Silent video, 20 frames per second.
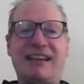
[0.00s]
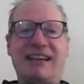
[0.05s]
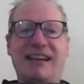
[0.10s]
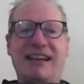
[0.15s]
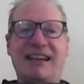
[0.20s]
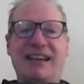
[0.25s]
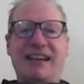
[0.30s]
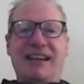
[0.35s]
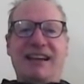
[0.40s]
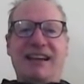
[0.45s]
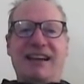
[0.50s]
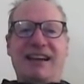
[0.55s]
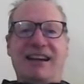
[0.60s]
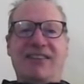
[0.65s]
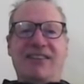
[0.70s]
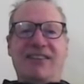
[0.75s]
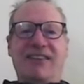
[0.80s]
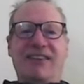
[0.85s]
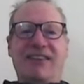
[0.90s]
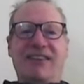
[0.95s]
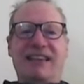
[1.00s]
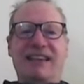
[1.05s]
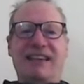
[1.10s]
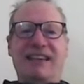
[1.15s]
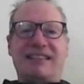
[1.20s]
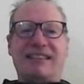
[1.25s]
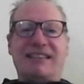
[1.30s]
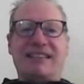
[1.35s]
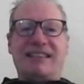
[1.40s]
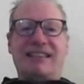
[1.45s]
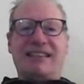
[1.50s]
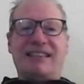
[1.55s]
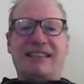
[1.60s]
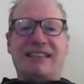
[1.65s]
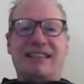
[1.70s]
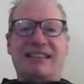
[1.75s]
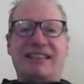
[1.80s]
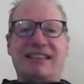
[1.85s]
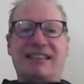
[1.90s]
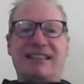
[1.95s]

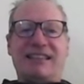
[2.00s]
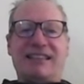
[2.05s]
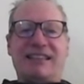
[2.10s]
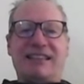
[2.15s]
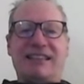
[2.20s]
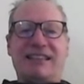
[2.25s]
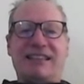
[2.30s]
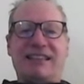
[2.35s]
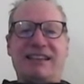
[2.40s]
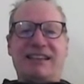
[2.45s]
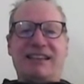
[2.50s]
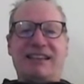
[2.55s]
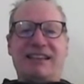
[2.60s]
(not speaking)